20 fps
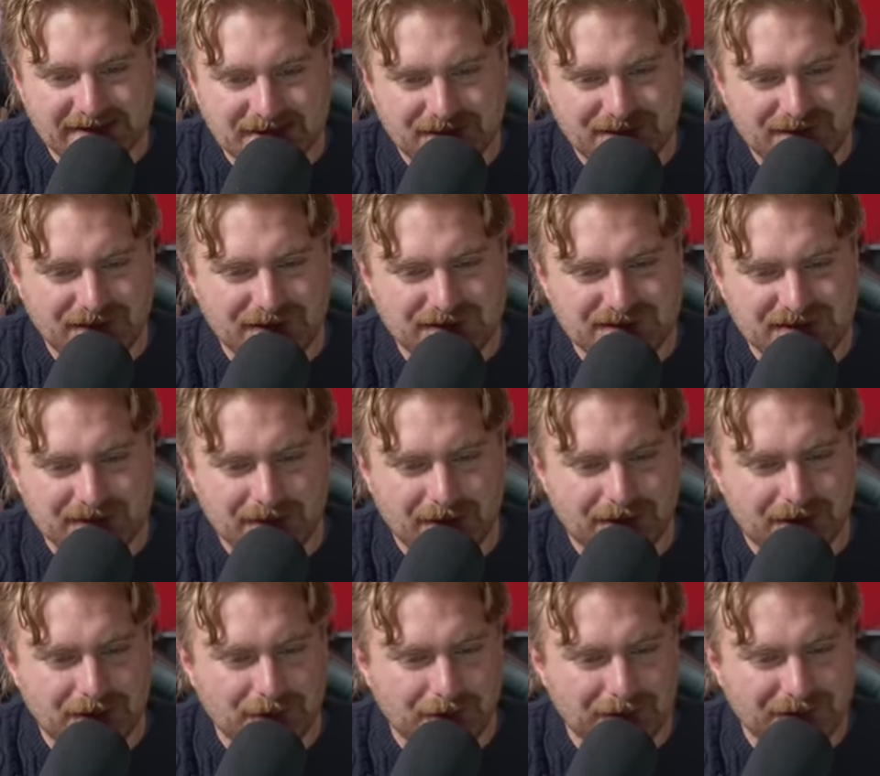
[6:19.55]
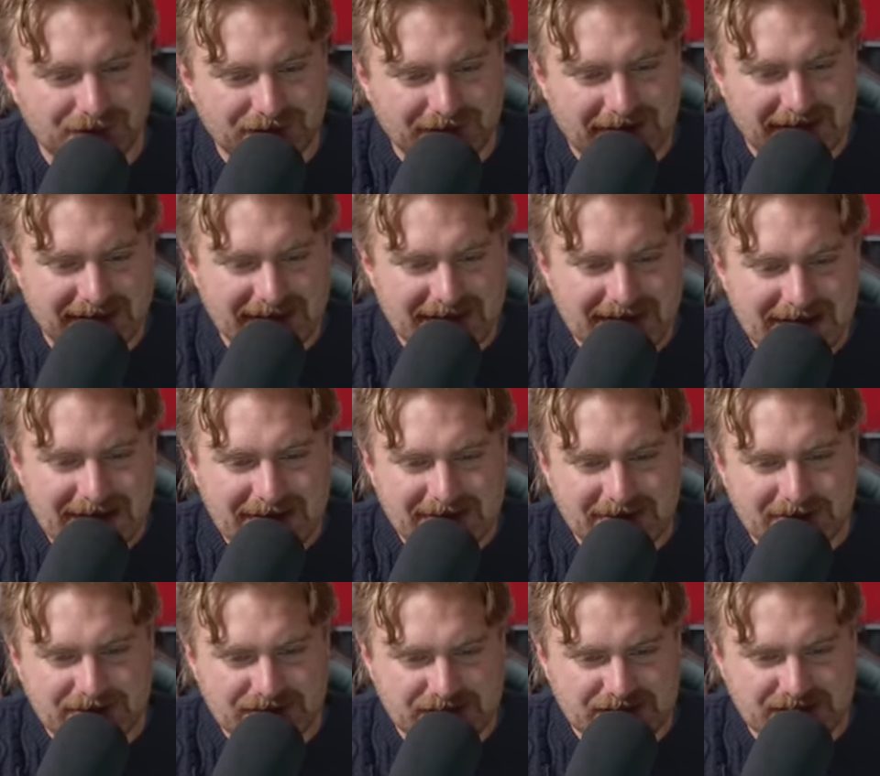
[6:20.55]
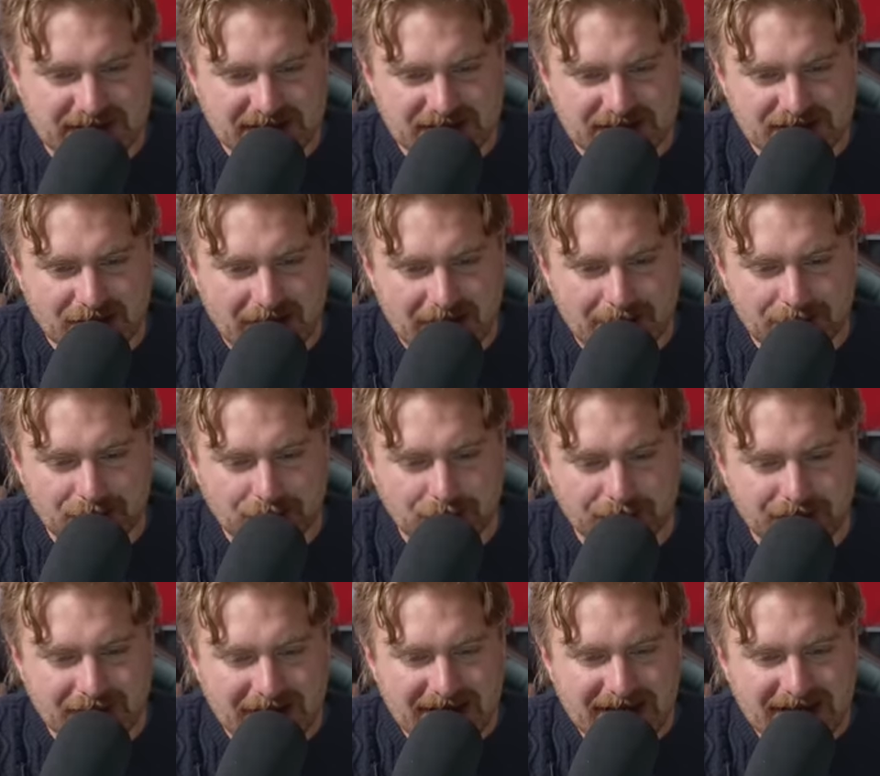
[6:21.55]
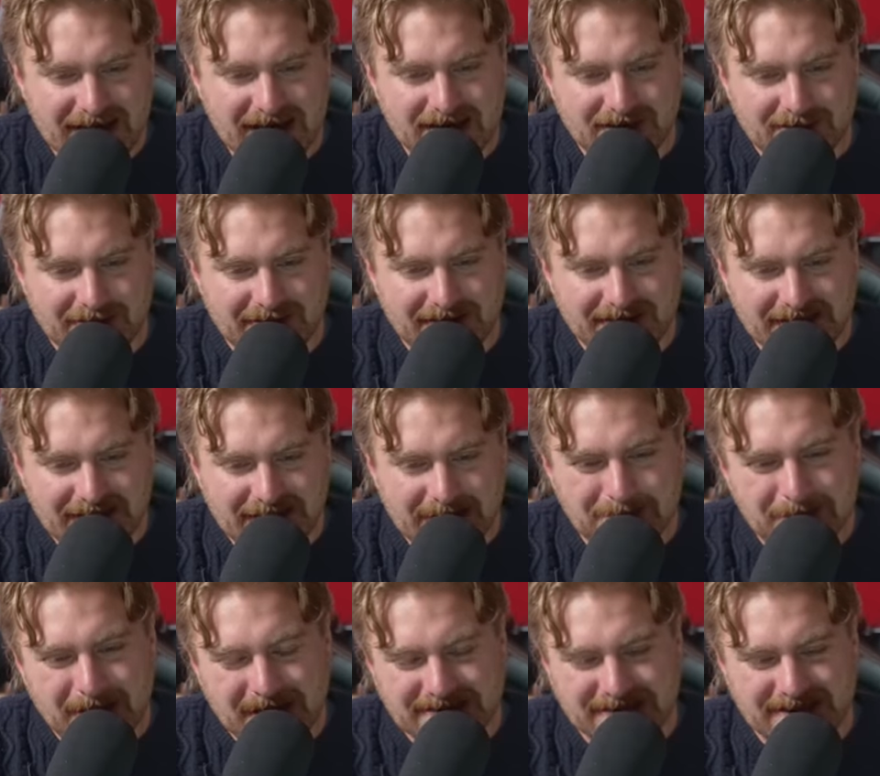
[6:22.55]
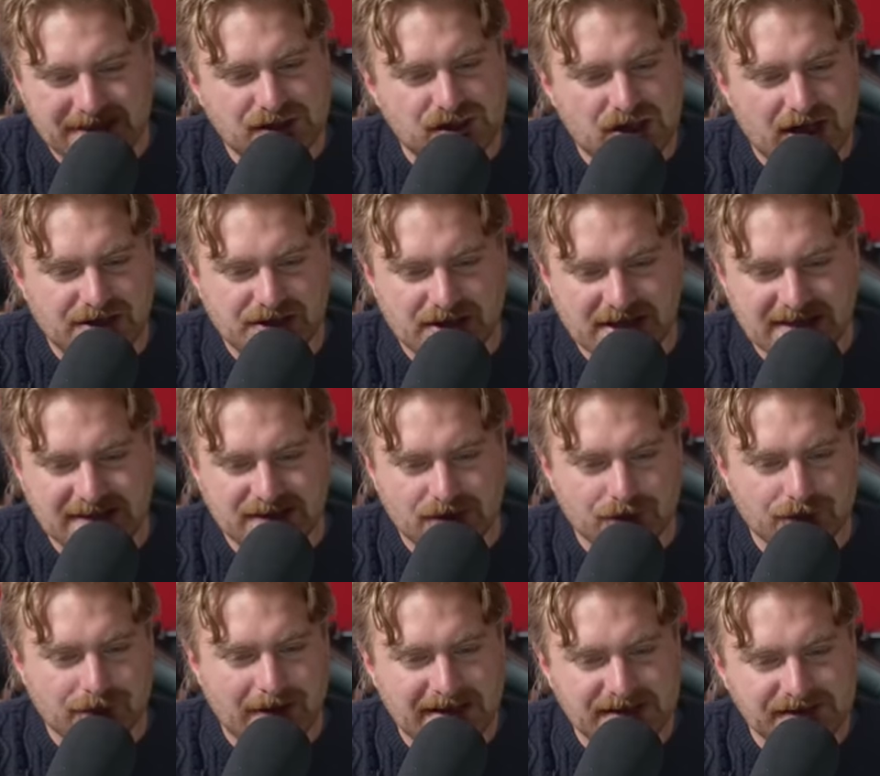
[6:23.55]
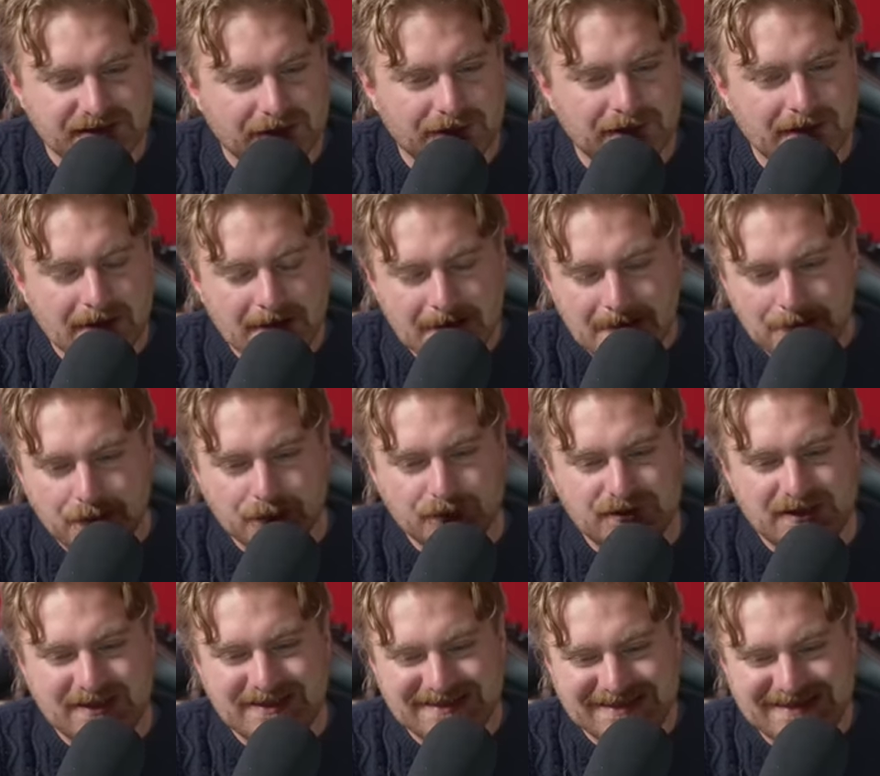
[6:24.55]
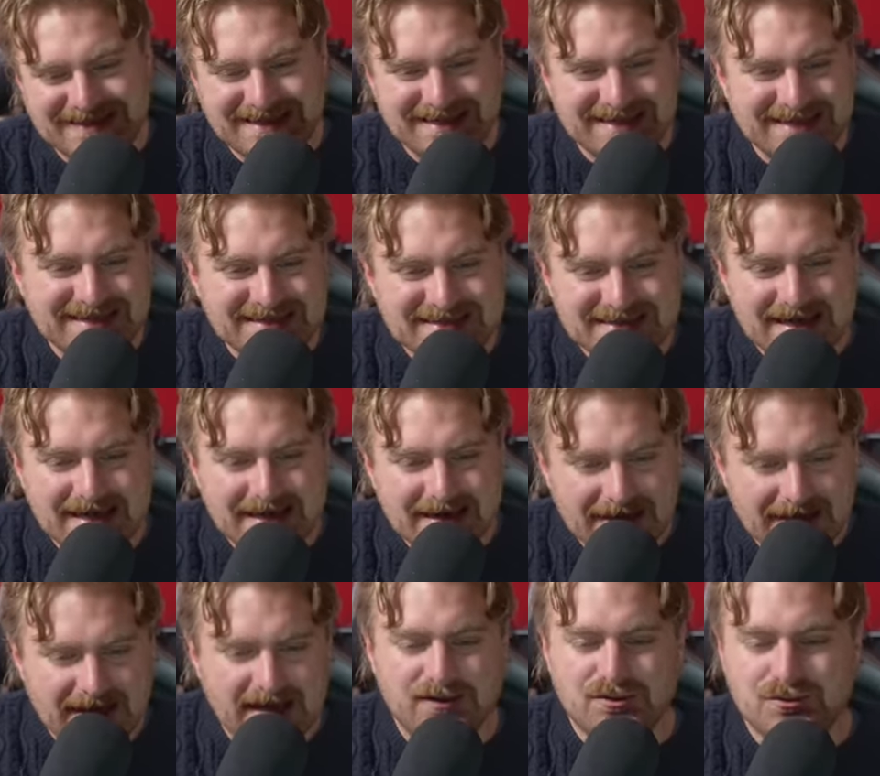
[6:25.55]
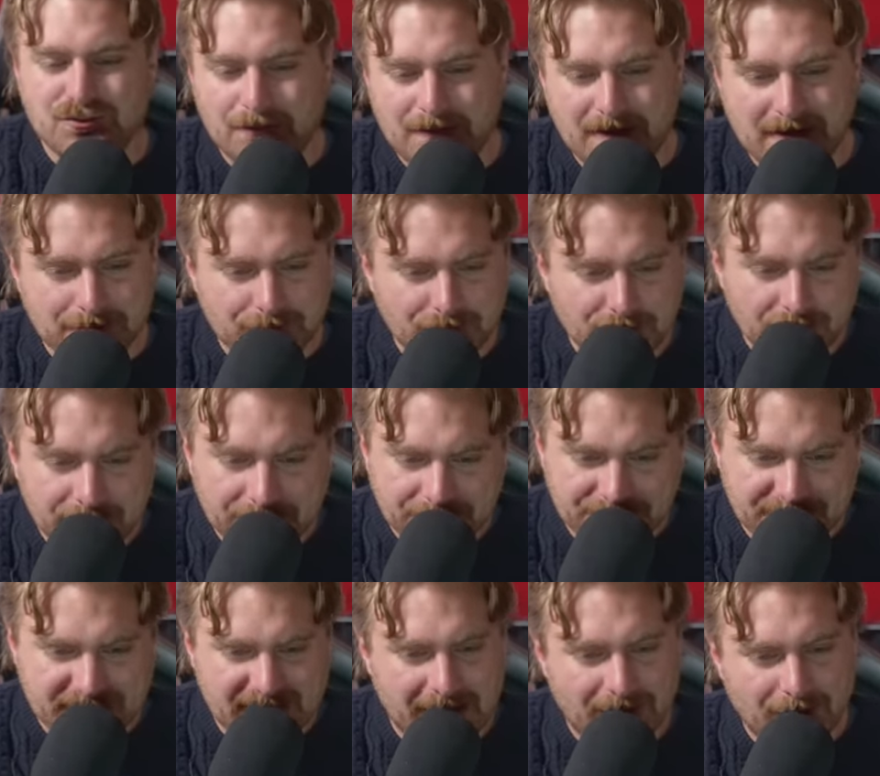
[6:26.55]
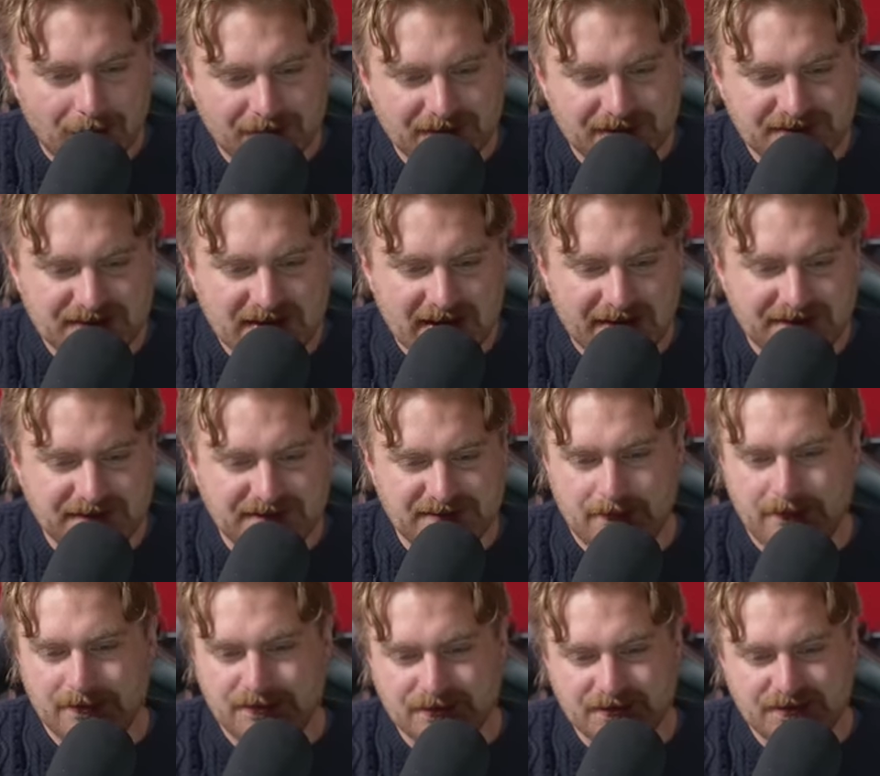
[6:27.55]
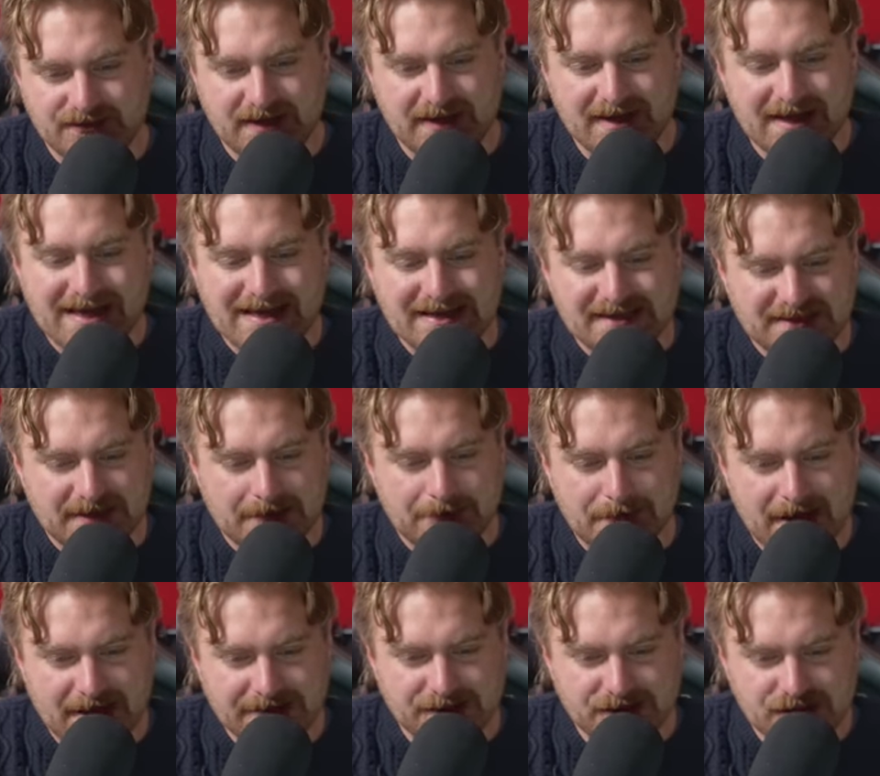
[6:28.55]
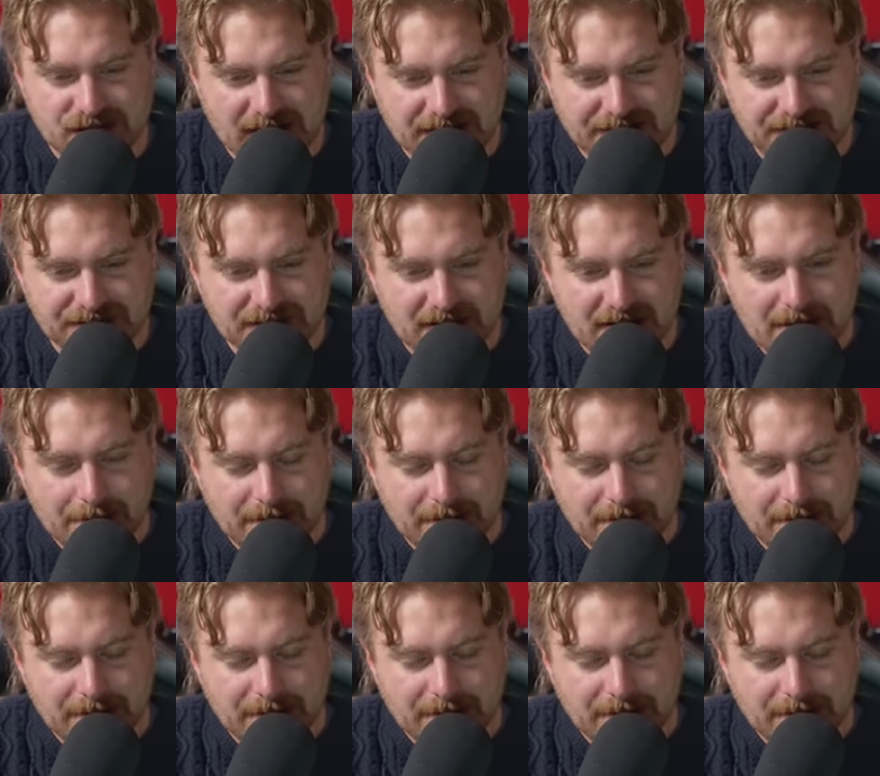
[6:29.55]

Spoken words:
So firstly, on the northern flank, there is just a slight move in and around here, mainly a change in the grey zone pushing to the east into Bakhmut. Now, on the southeast, we do see some major changes.